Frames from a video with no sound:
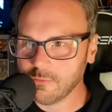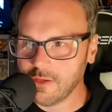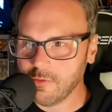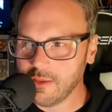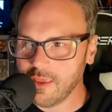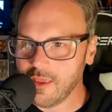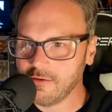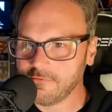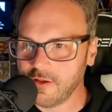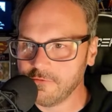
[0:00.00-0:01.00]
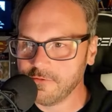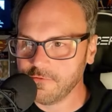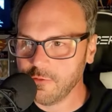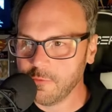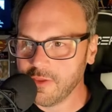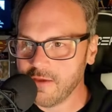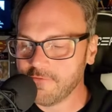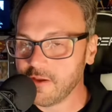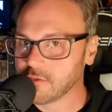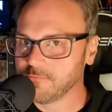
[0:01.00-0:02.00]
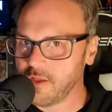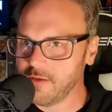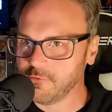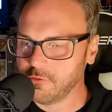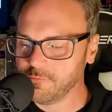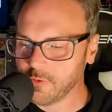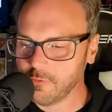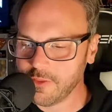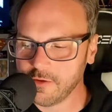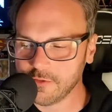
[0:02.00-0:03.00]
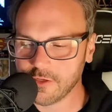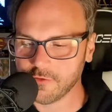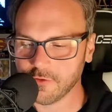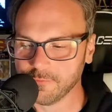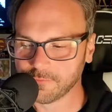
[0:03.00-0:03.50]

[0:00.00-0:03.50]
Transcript: We, we can't find fulfillment. We can't find survival without each other.